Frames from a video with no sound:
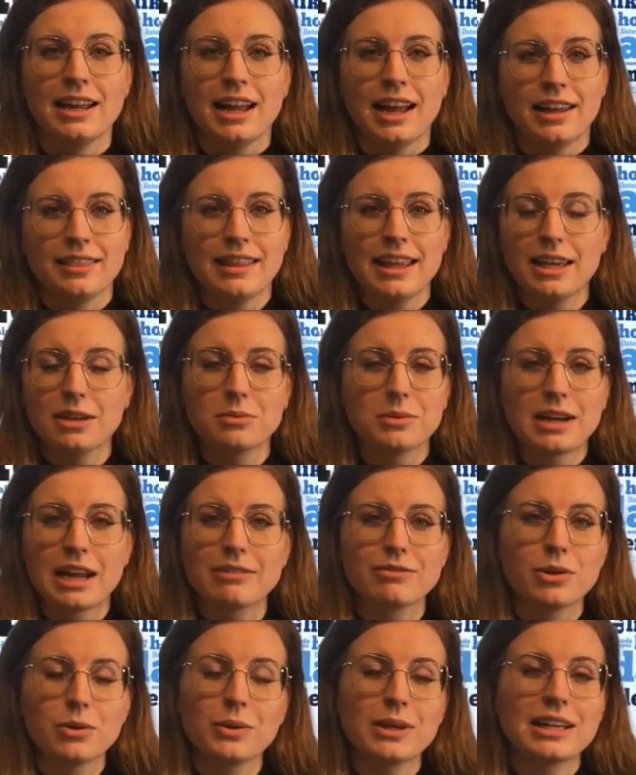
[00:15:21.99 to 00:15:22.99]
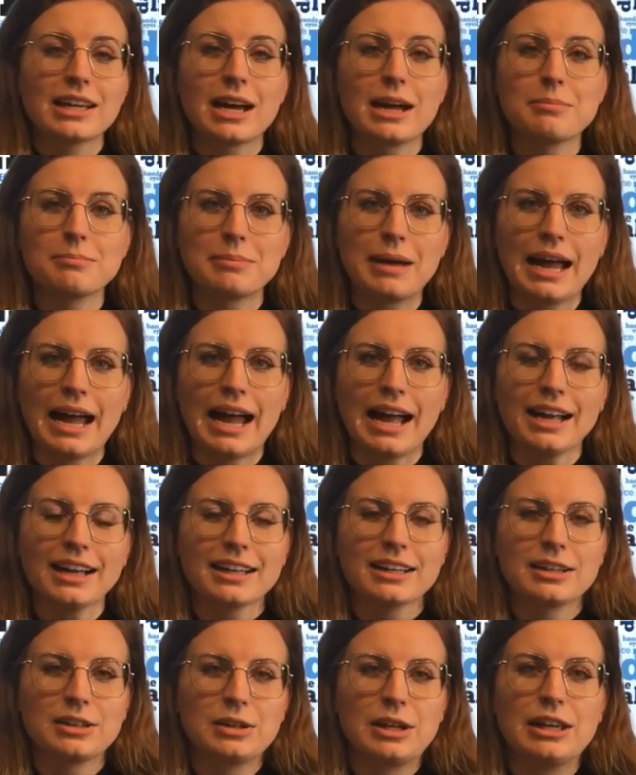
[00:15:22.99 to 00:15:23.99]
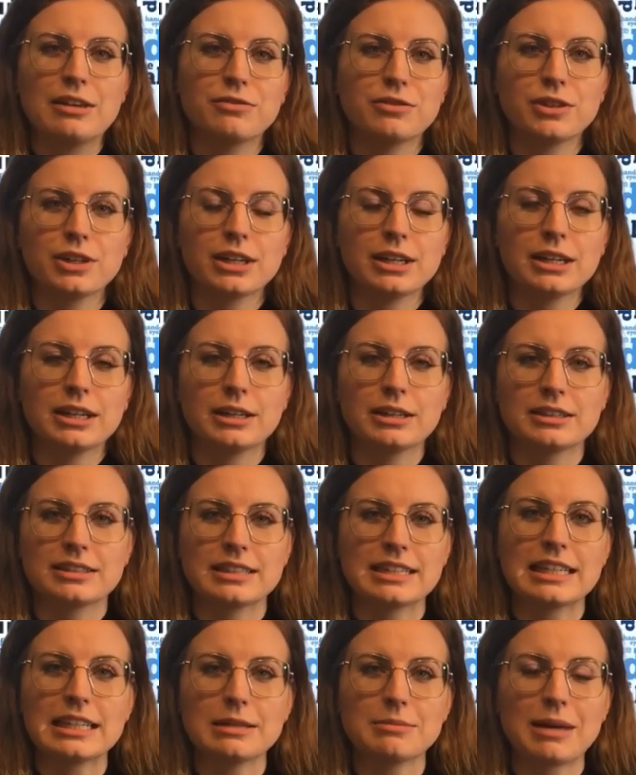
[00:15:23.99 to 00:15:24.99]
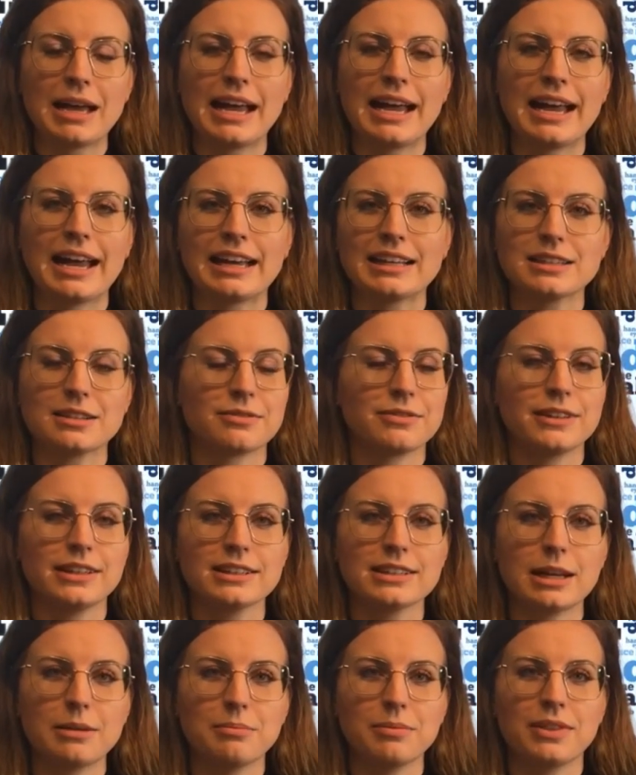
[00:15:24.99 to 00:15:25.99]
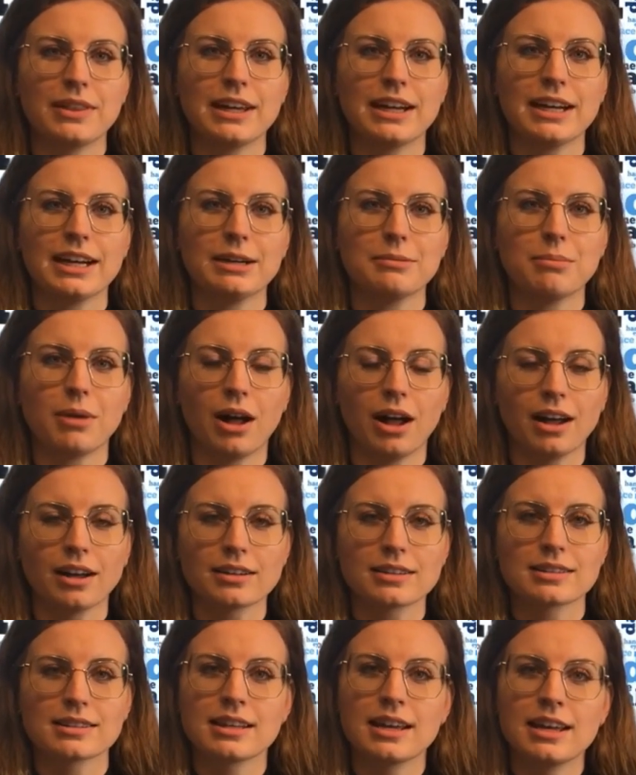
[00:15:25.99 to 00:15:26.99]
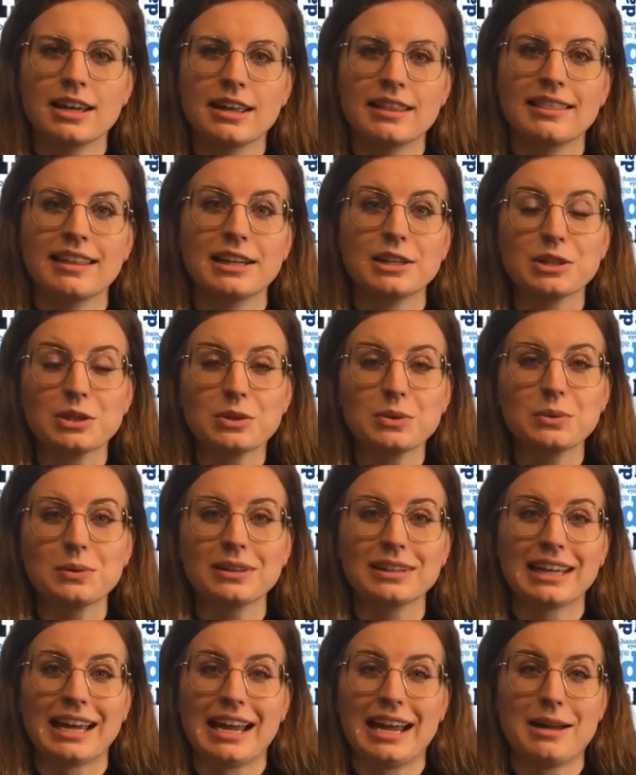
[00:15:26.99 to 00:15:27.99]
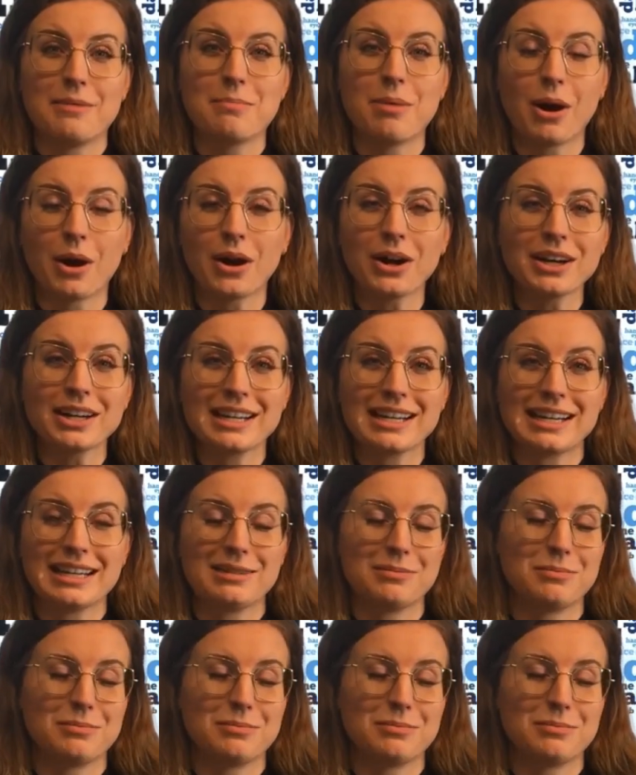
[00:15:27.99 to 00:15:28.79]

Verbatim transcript: And then whenever we come back, if your team has filled up their box, then you will get a party